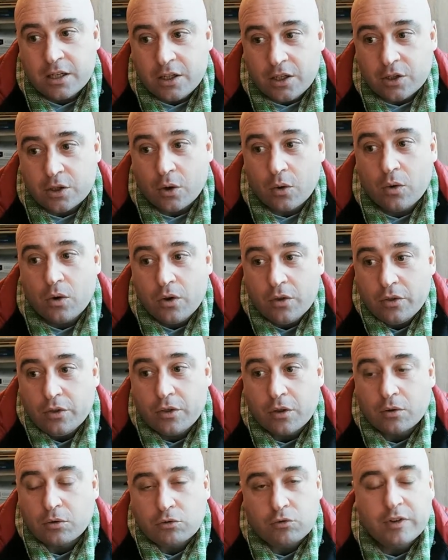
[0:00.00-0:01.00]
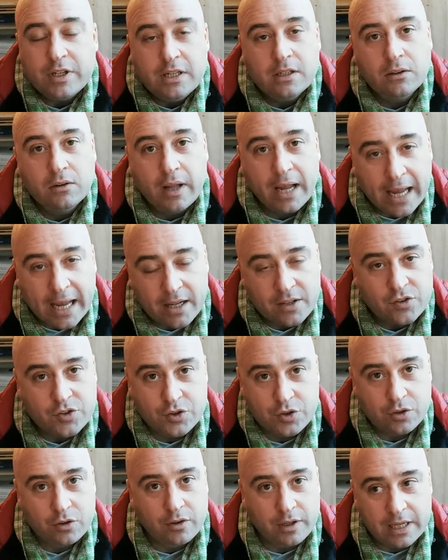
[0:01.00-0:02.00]
You know, the real
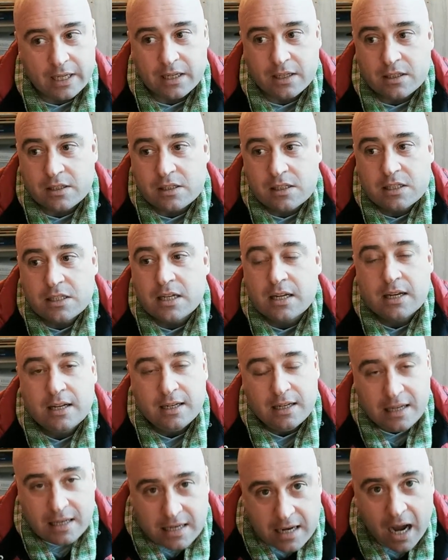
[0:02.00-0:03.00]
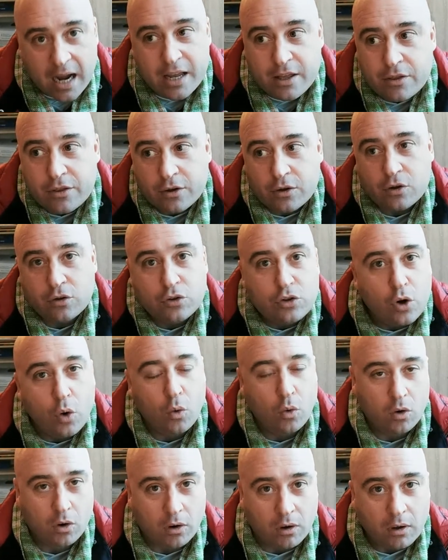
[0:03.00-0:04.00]
answer is neither
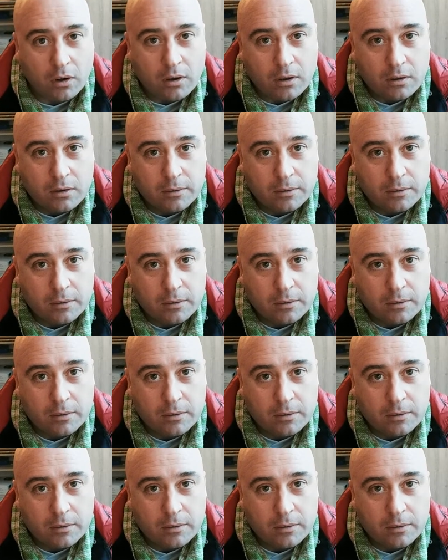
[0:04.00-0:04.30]
nor.